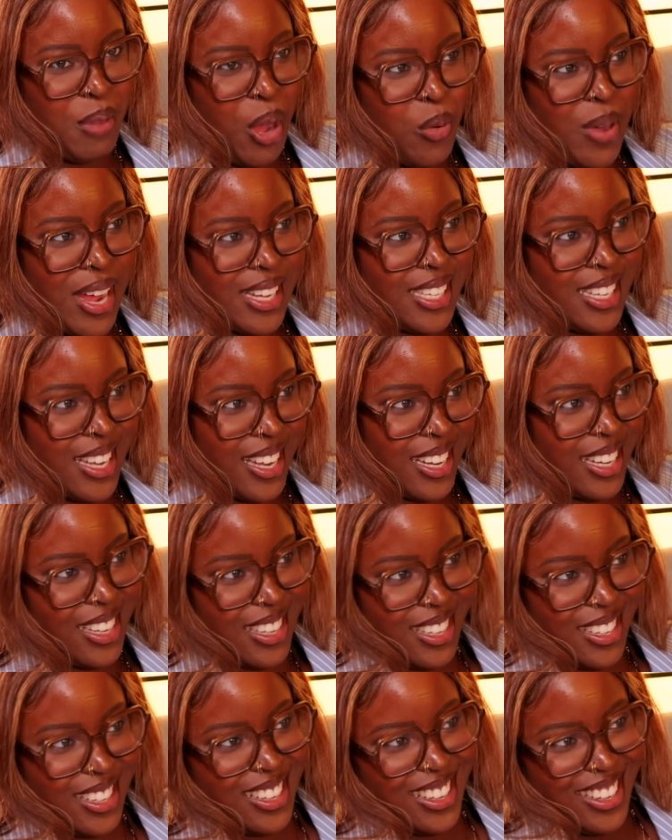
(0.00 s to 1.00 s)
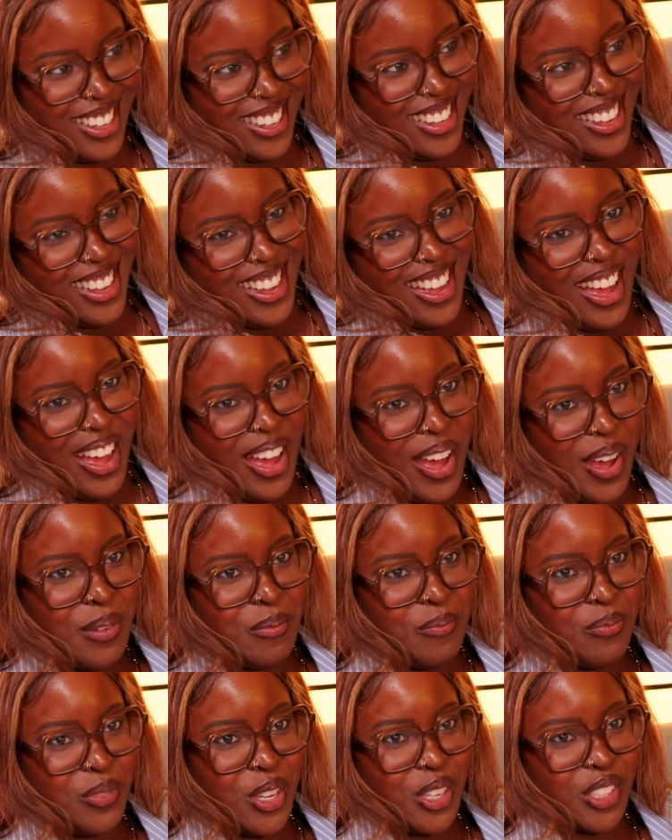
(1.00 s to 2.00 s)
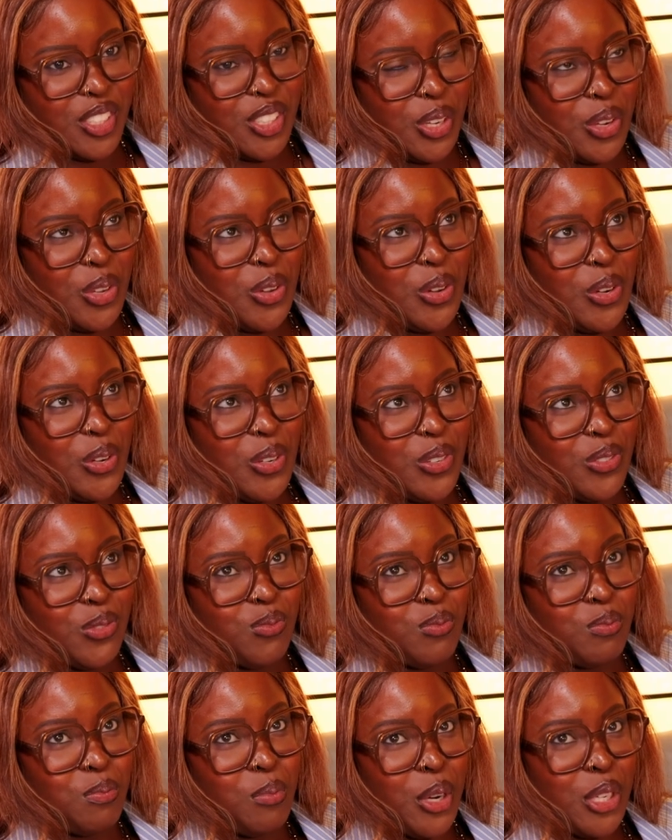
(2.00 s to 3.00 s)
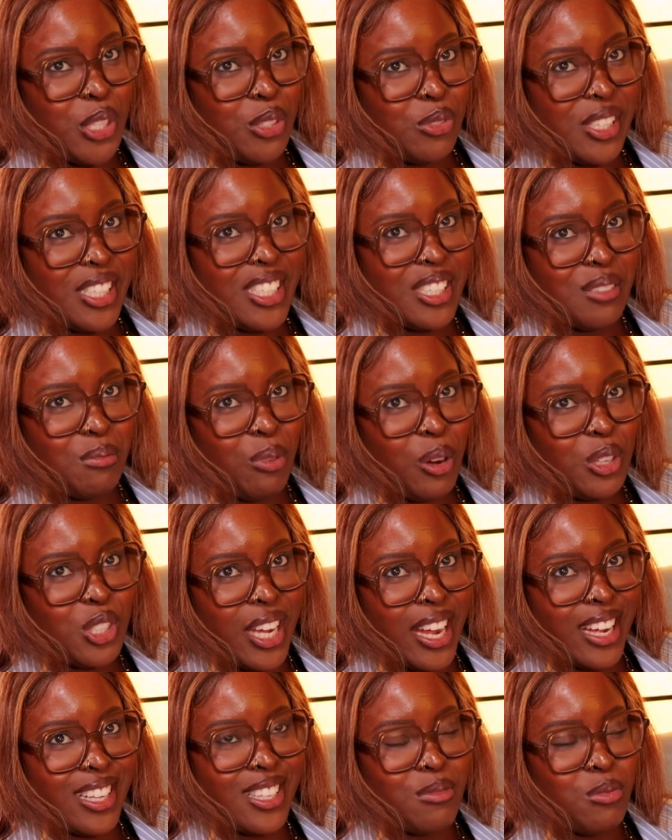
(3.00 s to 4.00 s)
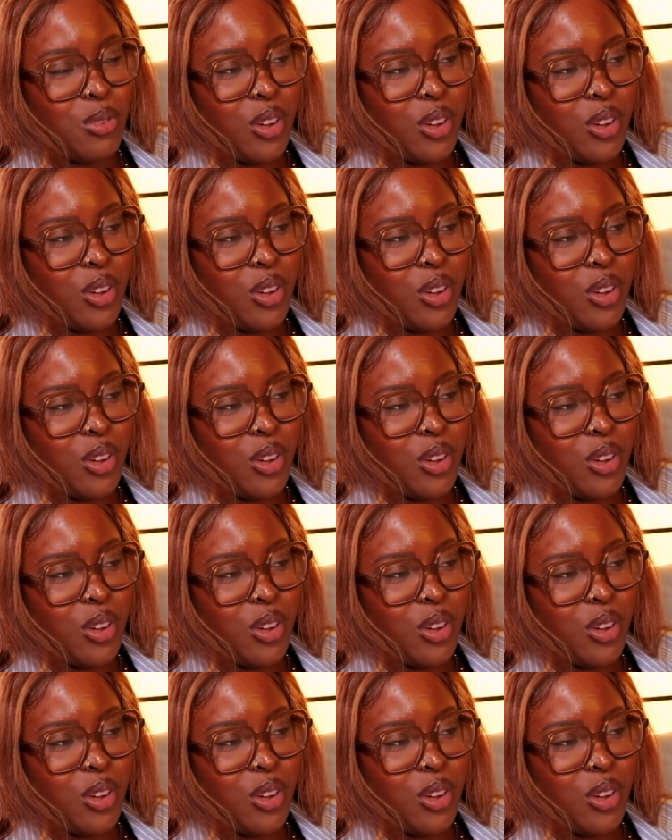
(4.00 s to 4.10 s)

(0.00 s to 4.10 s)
poetic. So your most recent project,